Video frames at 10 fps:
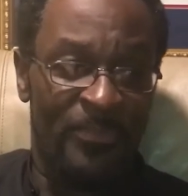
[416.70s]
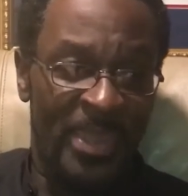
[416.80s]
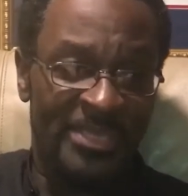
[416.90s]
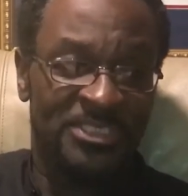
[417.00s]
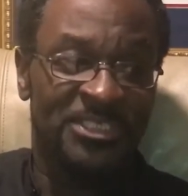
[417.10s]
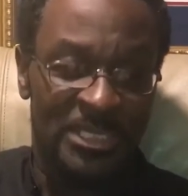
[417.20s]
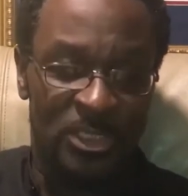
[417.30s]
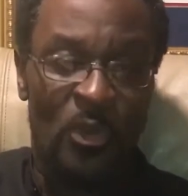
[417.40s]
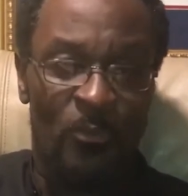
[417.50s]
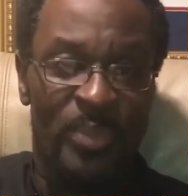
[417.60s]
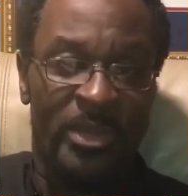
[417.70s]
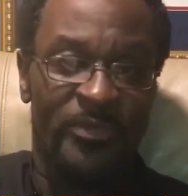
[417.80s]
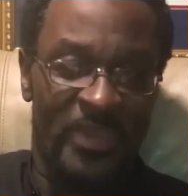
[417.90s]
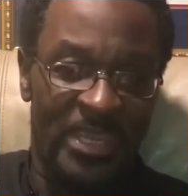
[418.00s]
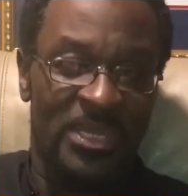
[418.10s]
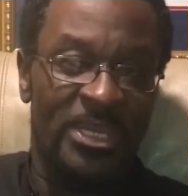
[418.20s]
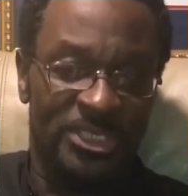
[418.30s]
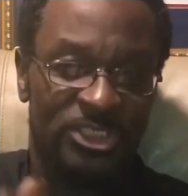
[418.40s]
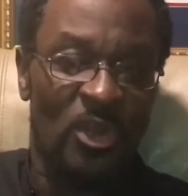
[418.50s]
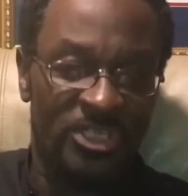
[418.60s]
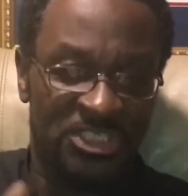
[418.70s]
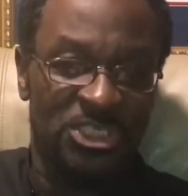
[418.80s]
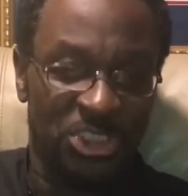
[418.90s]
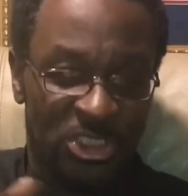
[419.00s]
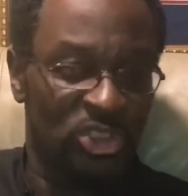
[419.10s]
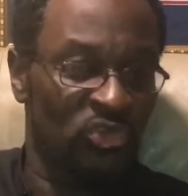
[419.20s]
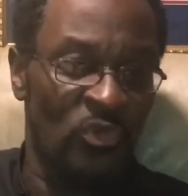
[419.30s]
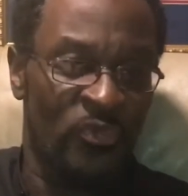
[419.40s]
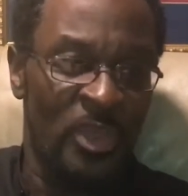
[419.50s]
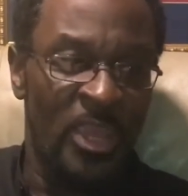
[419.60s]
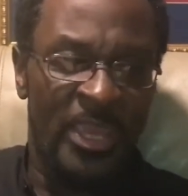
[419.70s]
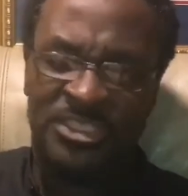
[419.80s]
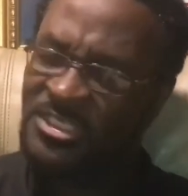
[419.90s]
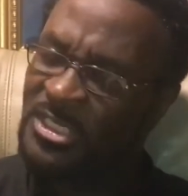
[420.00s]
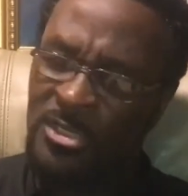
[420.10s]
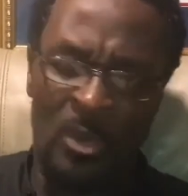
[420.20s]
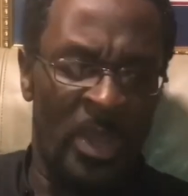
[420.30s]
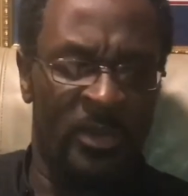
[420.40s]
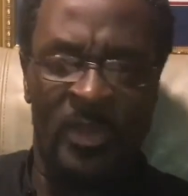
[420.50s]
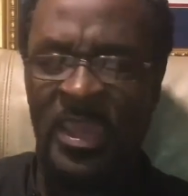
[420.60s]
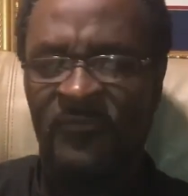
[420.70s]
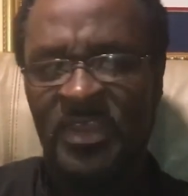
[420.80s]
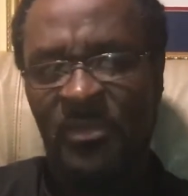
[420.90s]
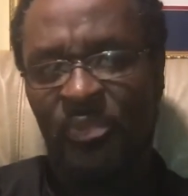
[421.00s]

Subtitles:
pastors that know better, they need to start teaching the truth. And she said, no, I don't have any